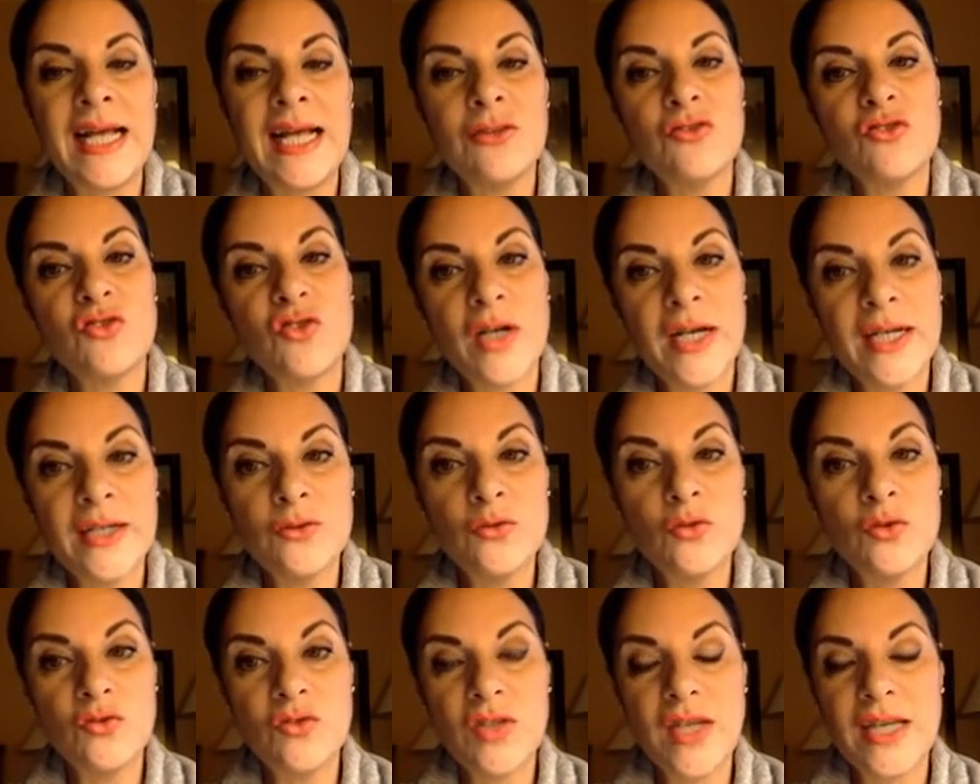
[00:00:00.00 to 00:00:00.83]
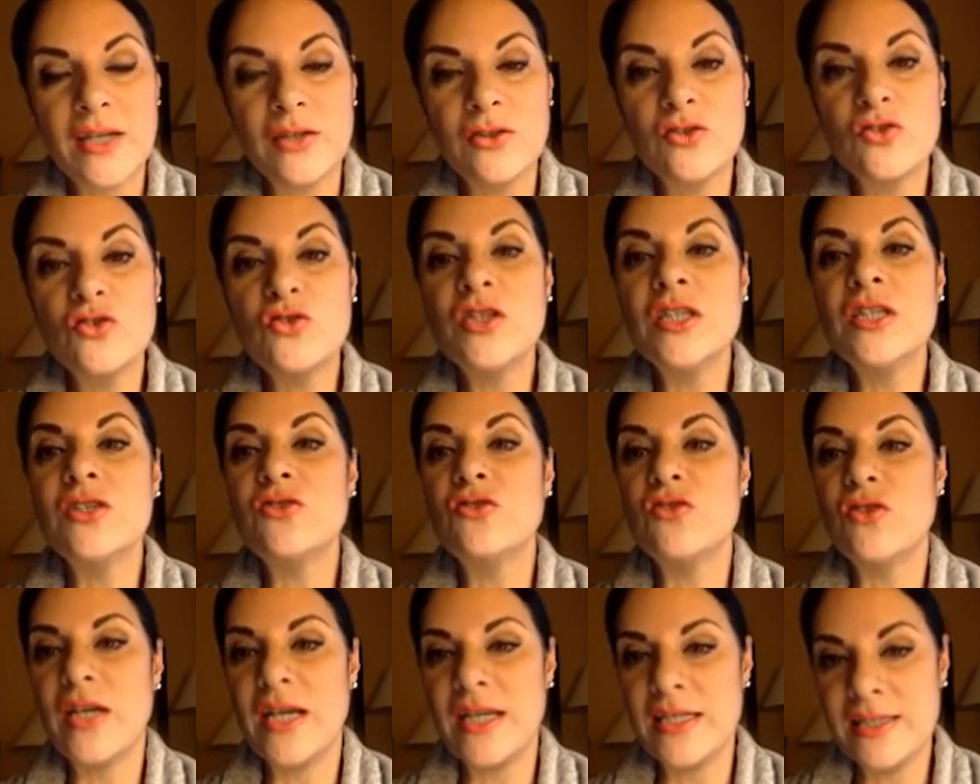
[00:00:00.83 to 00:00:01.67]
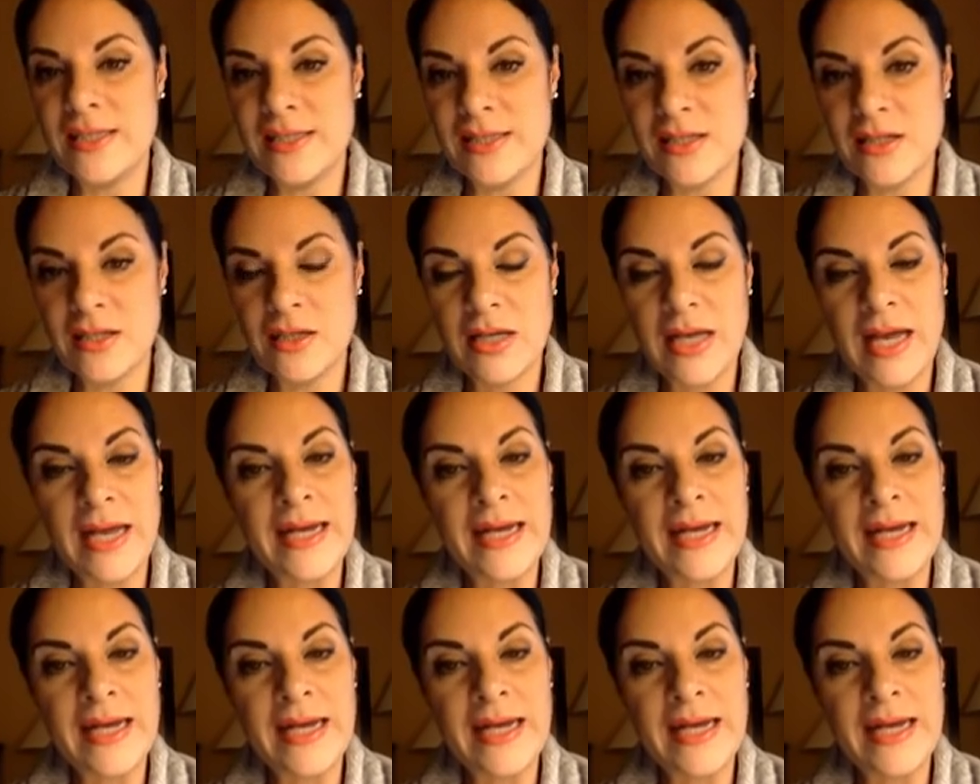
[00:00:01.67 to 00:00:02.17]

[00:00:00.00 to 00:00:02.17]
and try to take 3 trades,